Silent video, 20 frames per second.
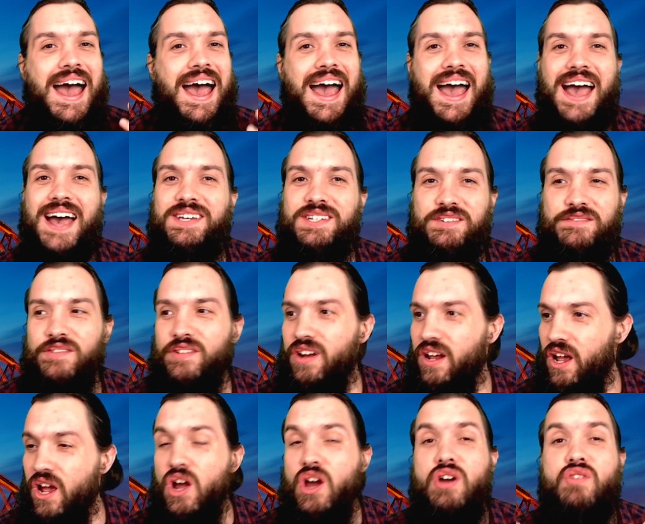ask for
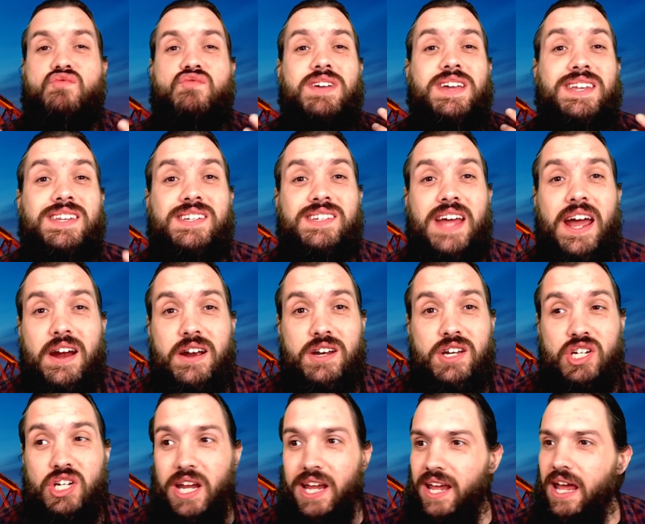it,
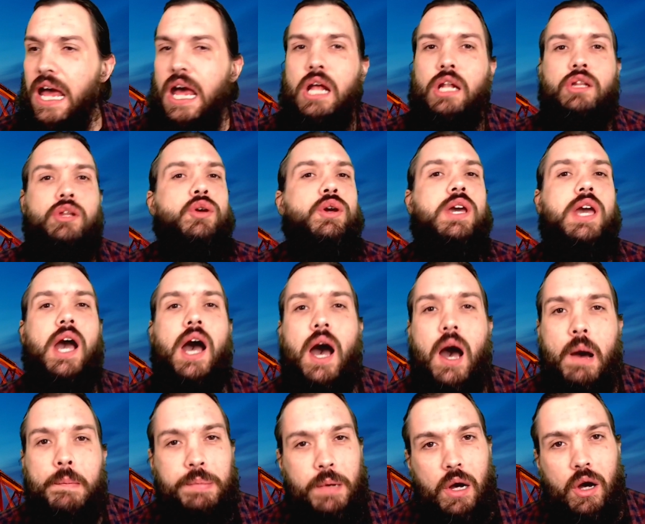research it, look it
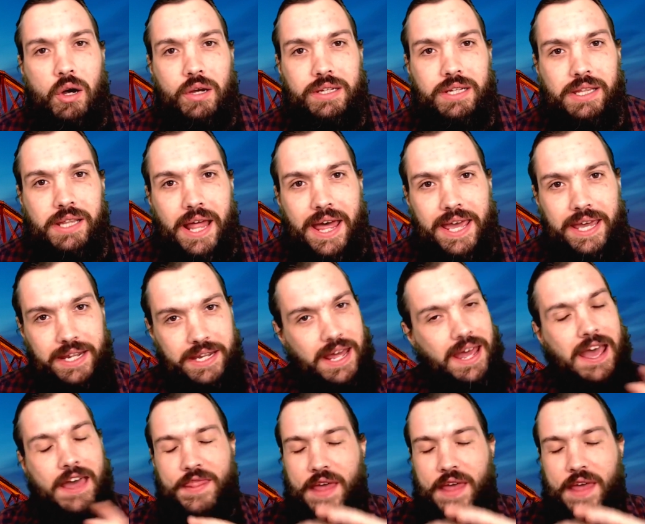up online.